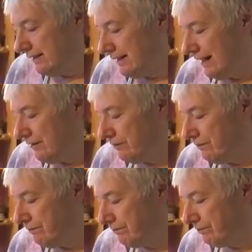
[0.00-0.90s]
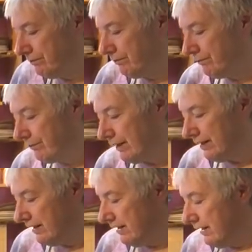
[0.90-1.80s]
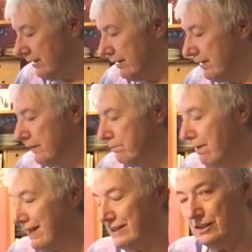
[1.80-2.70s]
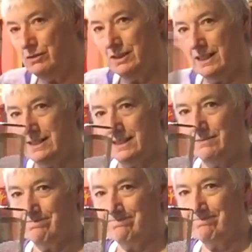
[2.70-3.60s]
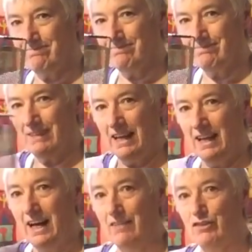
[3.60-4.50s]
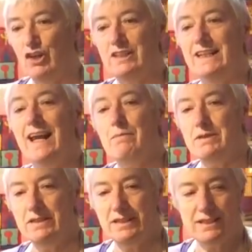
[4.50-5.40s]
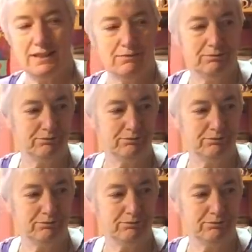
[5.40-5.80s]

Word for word: Now, the bad news is I haven't got any lemons.